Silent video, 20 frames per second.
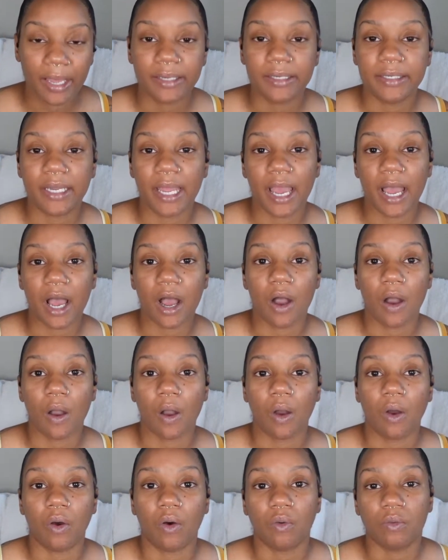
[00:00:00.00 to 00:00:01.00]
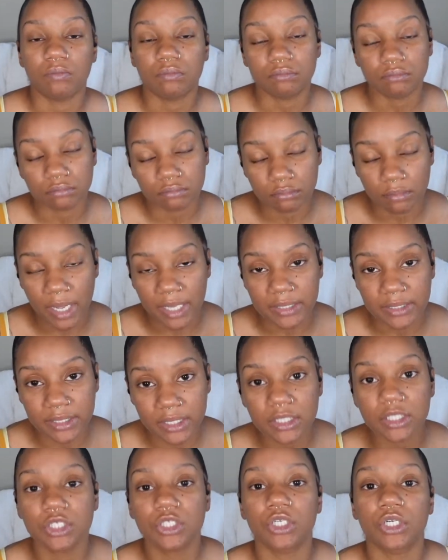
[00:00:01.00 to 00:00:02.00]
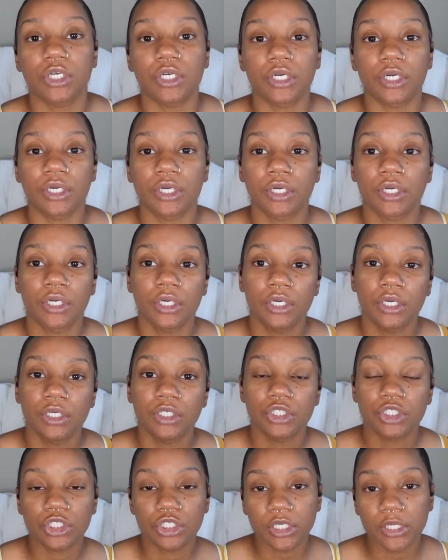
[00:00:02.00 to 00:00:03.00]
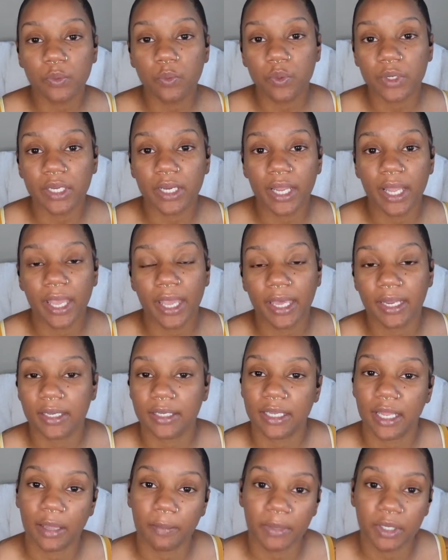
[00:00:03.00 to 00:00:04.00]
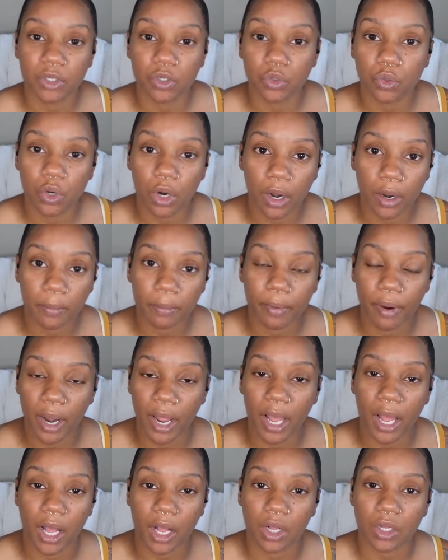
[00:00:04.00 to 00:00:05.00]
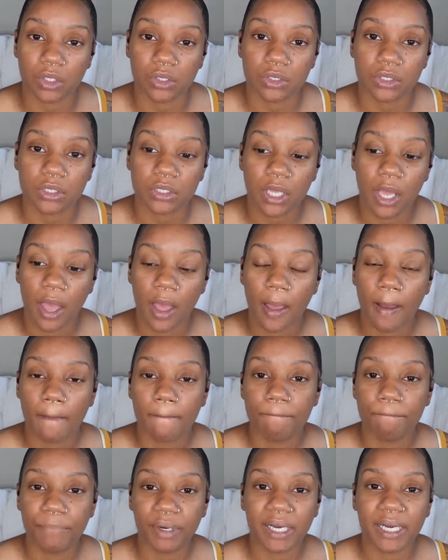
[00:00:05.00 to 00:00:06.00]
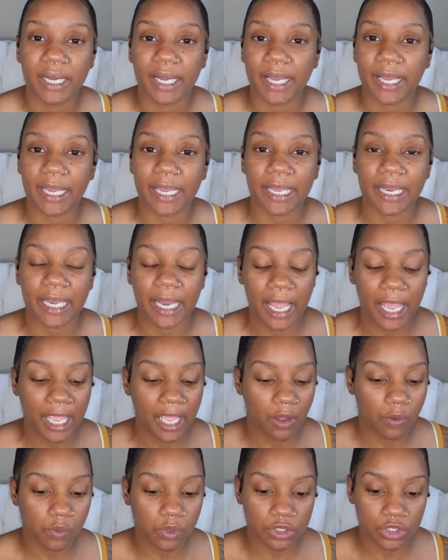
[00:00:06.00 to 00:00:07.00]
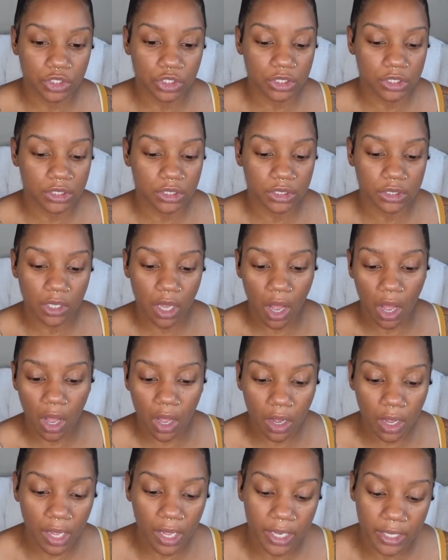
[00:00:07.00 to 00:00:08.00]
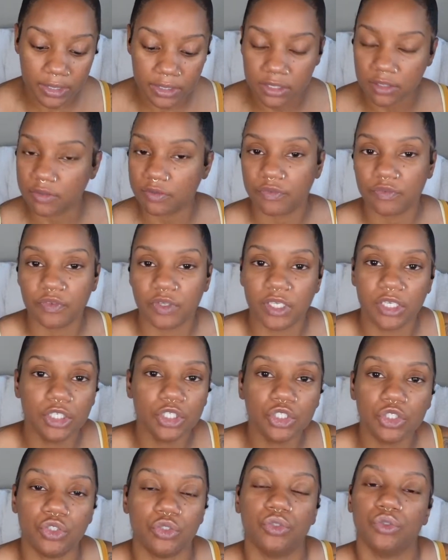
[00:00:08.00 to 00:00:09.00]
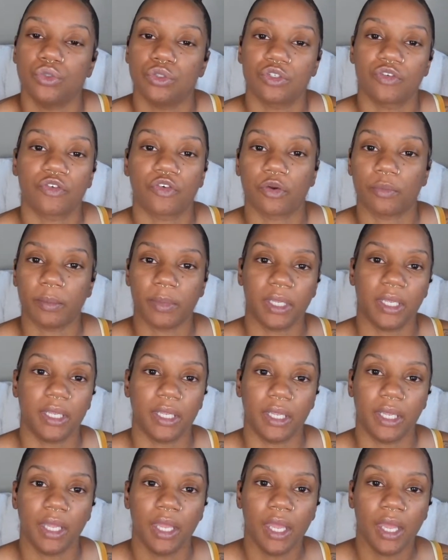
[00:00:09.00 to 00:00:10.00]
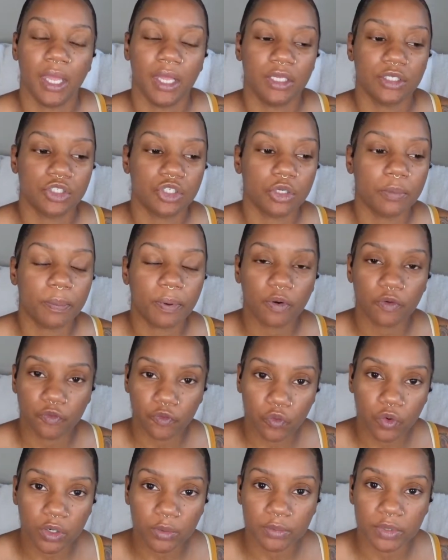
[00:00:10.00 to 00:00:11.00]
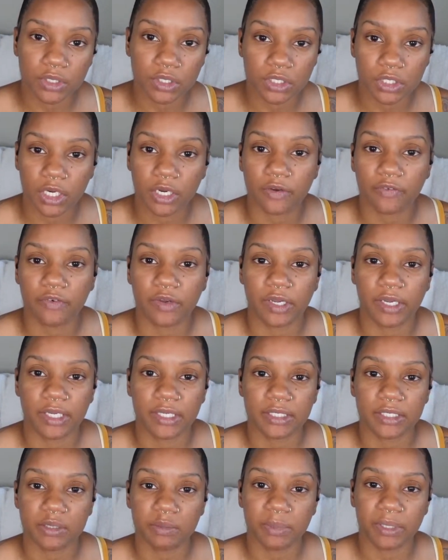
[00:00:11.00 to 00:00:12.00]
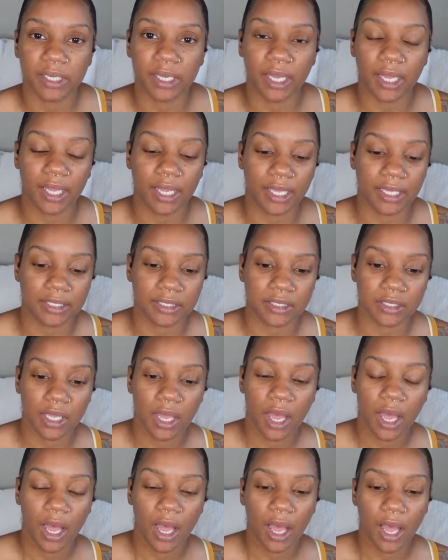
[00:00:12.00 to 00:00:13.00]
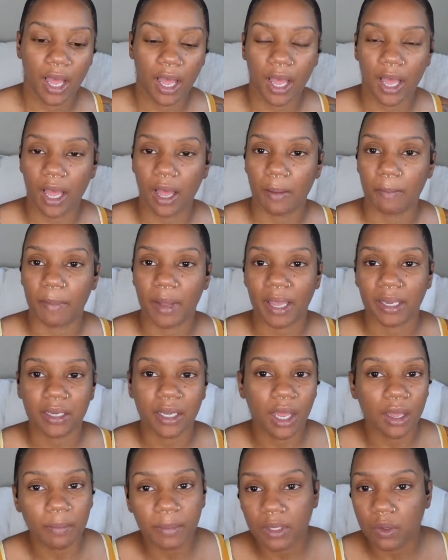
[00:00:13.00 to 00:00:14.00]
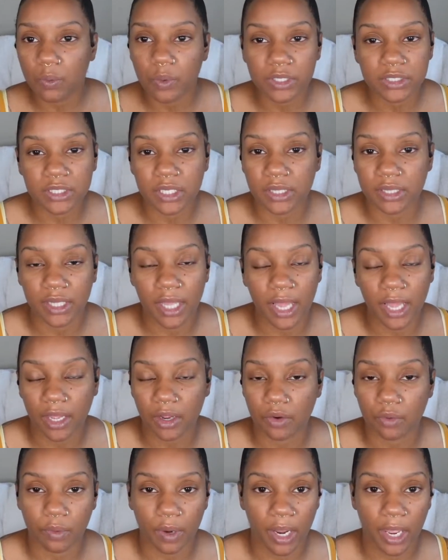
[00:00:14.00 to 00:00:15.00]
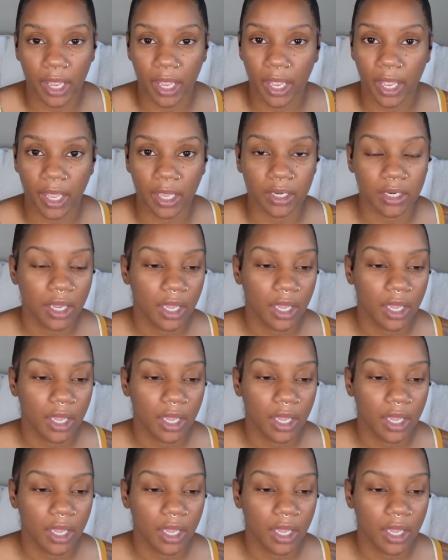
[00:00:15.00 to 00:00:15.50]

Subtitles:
Now, my sister, she went ahead and let me do her brows, but it was just all kinds of issues for me to perform the service because my numbing wasn't that great.